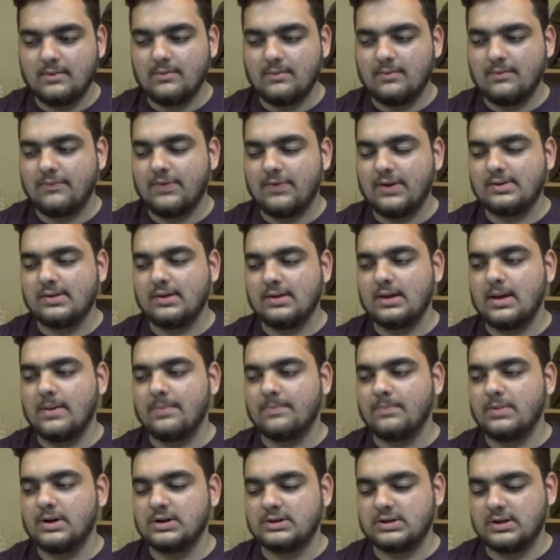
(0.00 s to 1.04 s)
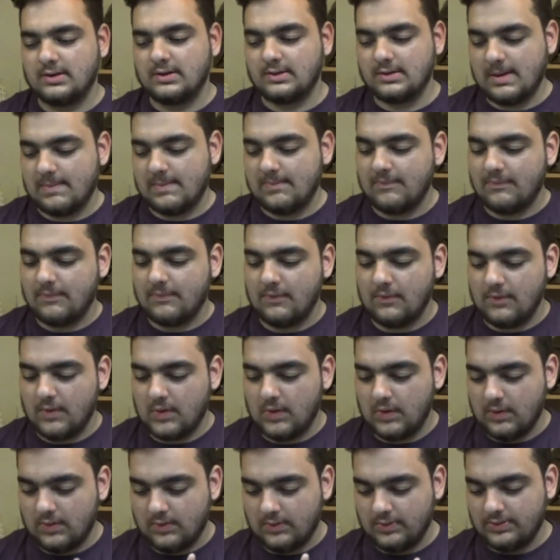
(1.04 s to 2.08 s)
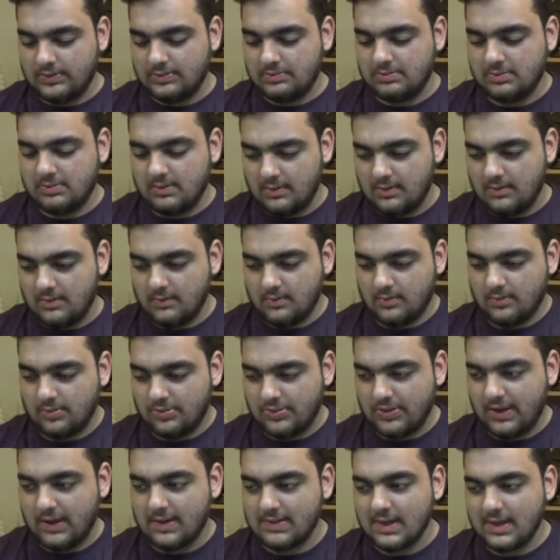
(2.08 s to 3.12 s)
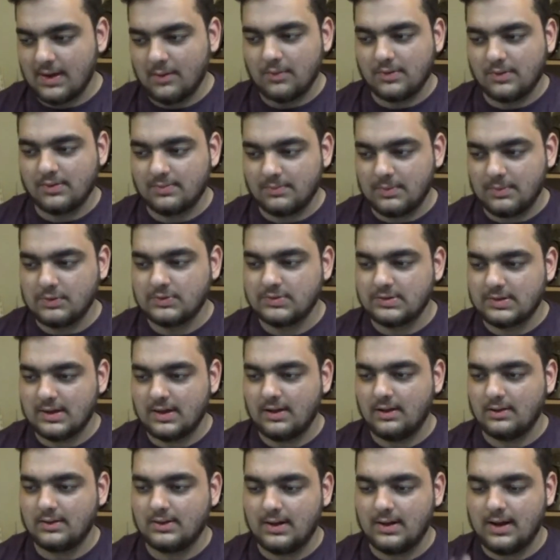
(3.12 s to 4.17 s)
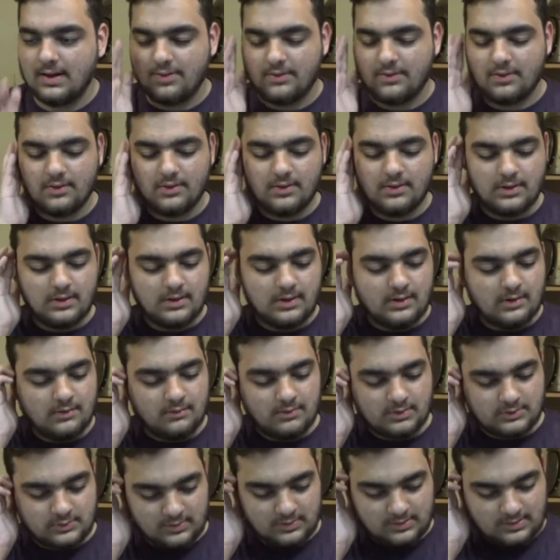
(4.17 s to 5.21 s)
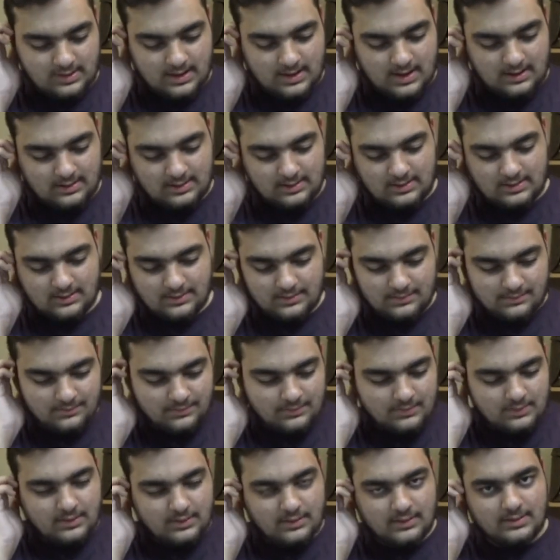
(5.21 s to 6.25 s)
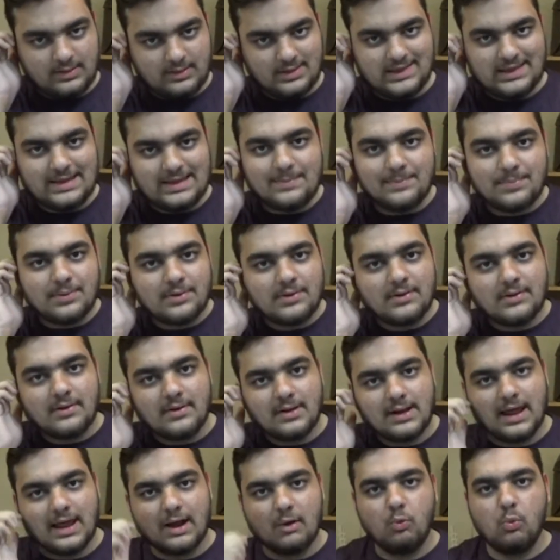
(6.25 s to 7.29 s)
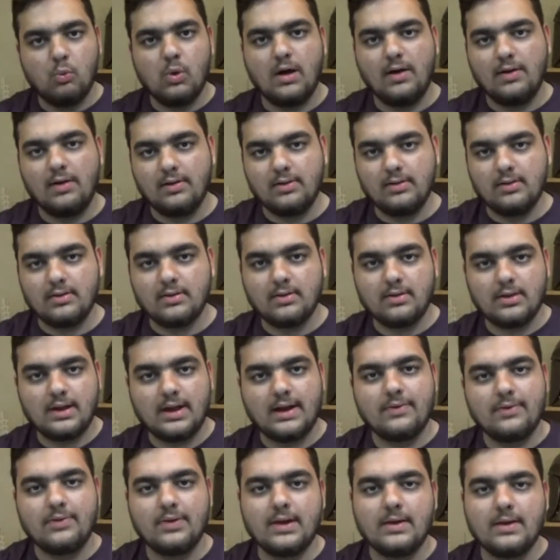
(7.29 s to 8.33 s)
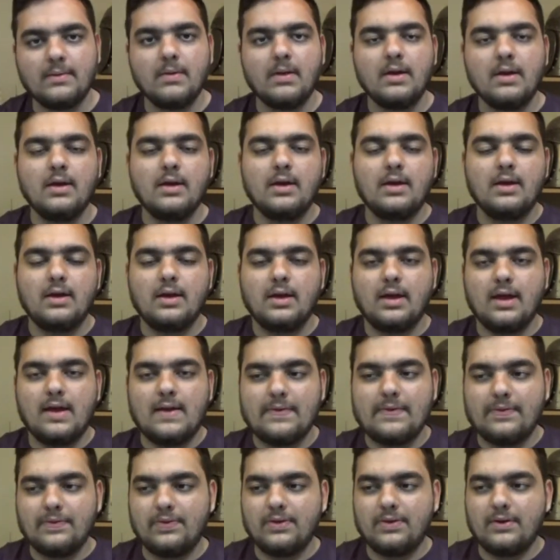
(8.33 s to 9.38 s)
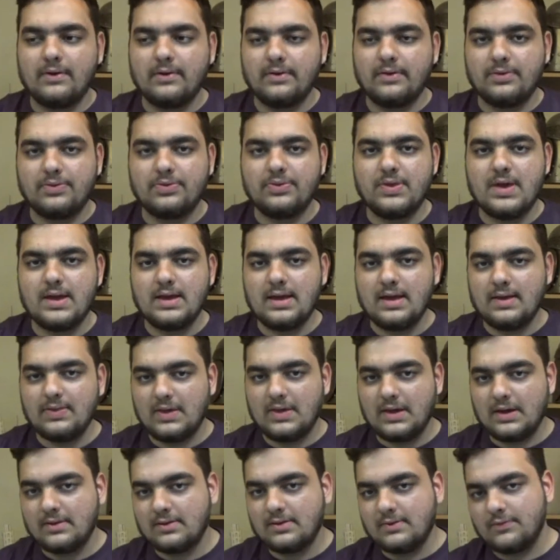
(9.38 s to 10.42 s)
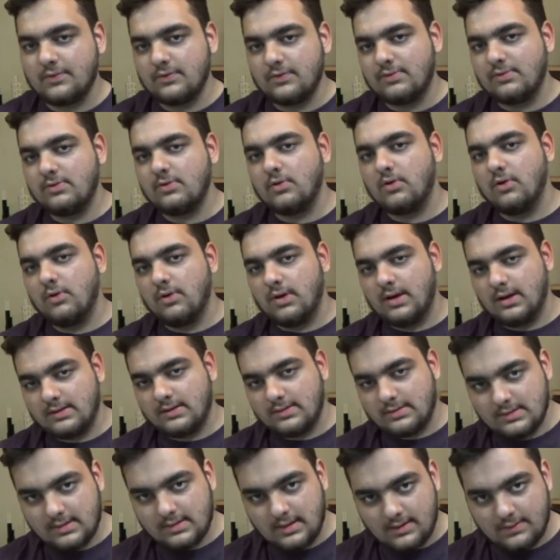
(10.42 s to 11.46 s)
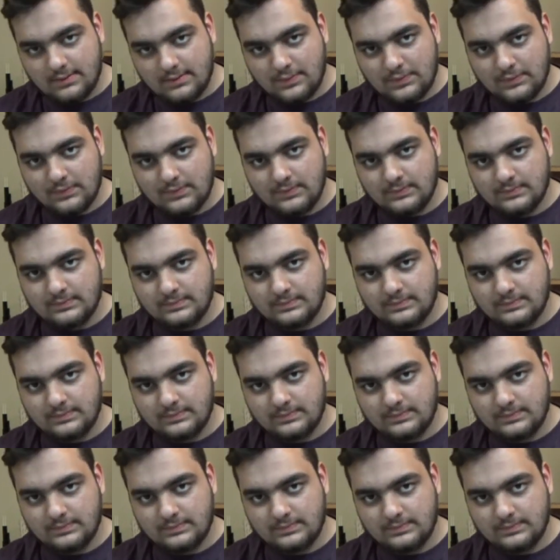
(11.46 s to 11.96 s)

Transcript: fixing it up much, except for the thing that was most held together, which was that deep, like well-like thing. And they're thinking that it's for storing stuff,